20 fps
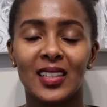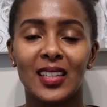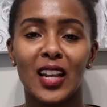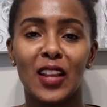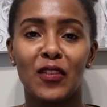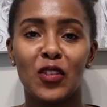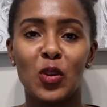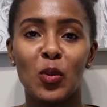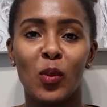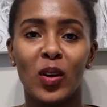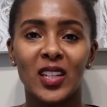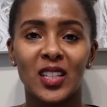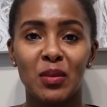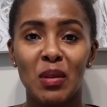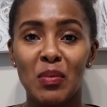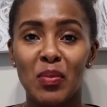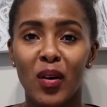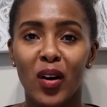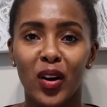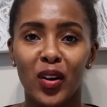And if you want to be
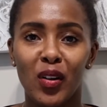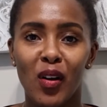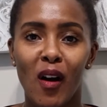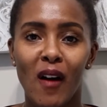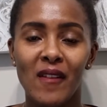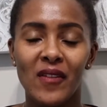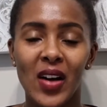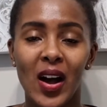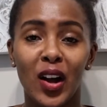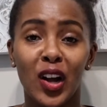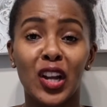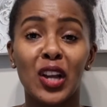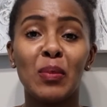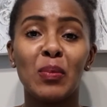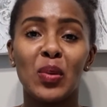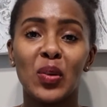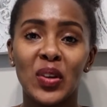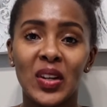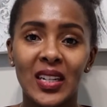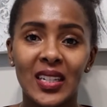part of a
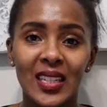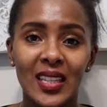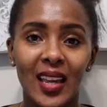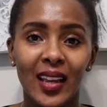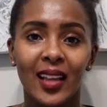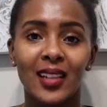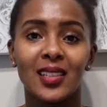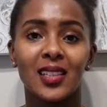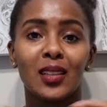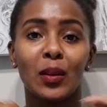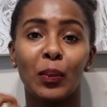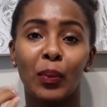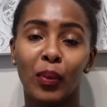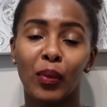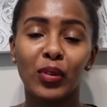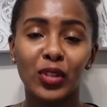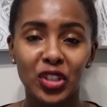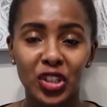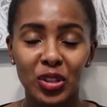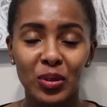community that can
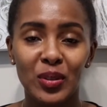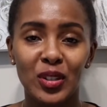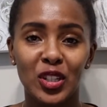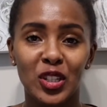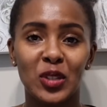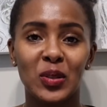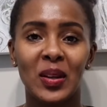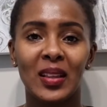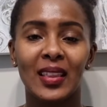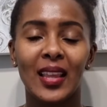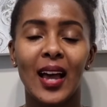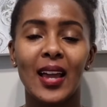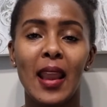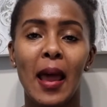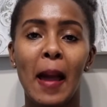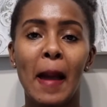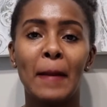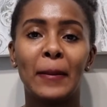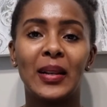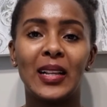support you in doing that,
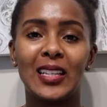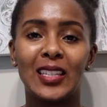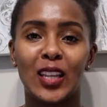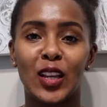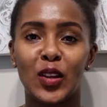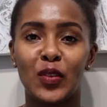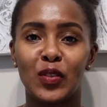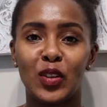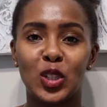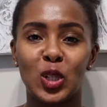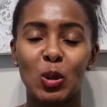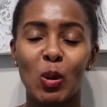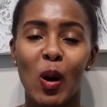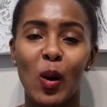please head over to our